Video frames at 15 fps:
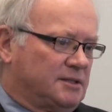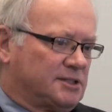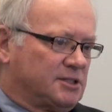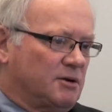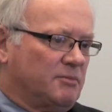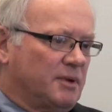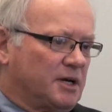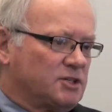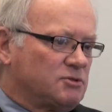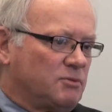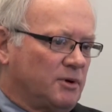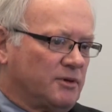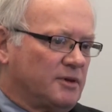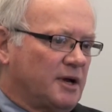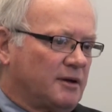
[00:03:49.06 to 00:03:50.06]
so much
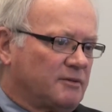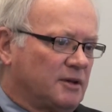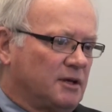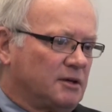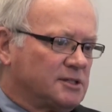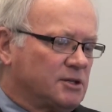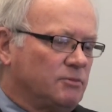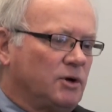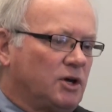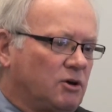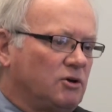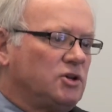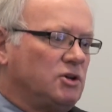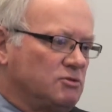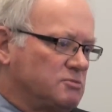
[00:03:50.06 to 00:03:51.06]
with nothing. So we
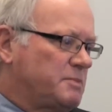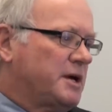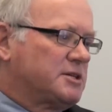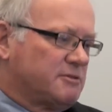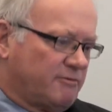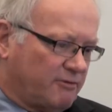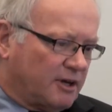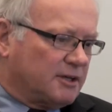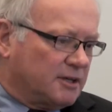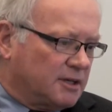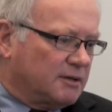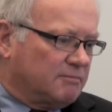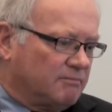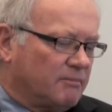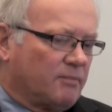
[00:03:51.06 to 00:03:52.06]
could use better
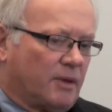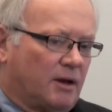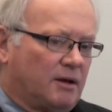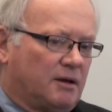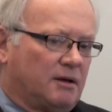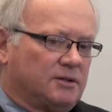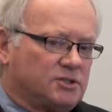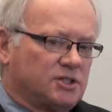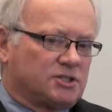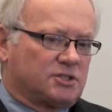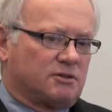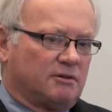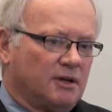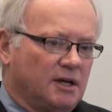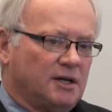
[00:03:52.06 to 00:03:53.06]
funding
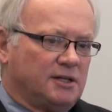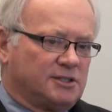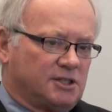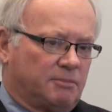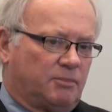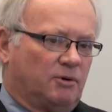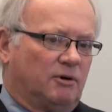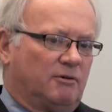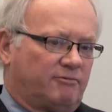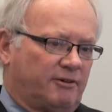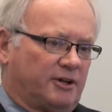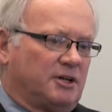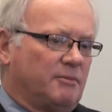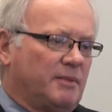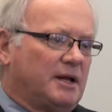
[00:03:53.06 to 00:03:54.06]
just to support
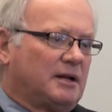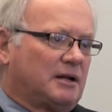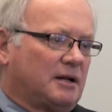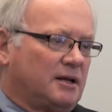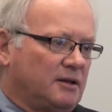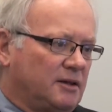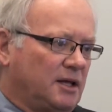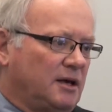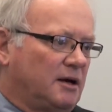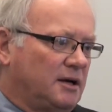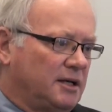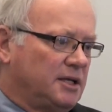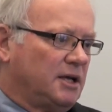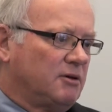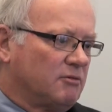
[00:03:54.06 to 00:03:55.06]
fundamentally the
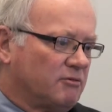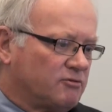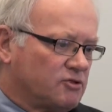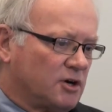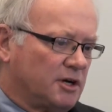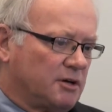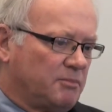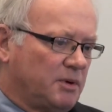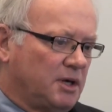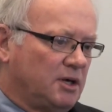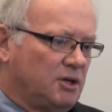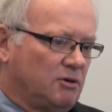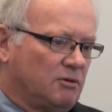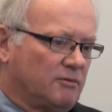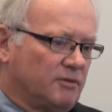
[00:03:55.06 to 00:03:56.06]
idea of trying to be
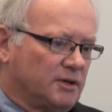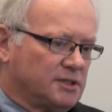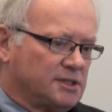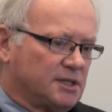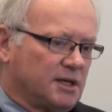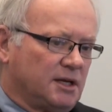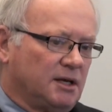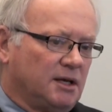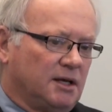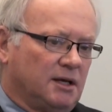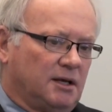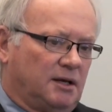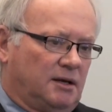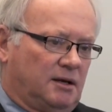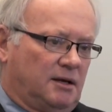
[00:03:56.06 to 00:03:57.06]
a university,
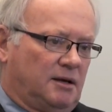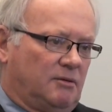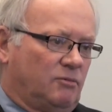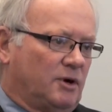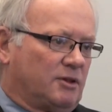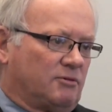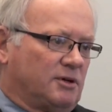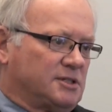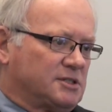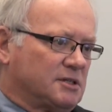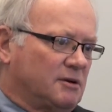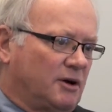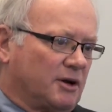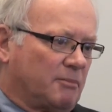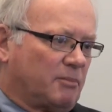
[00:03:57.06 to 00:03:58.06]
whether
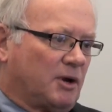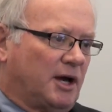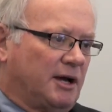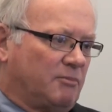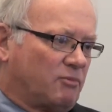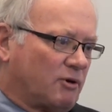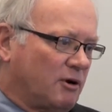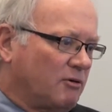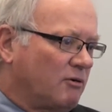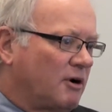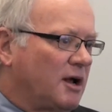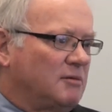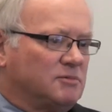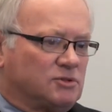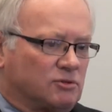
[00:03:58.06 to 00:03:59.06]
it's on applied
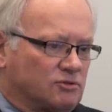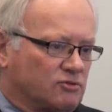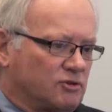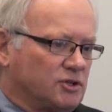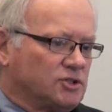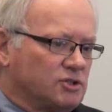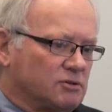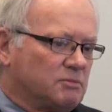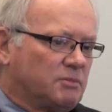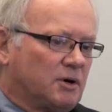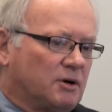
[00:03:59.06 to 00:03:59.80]
programs or traditional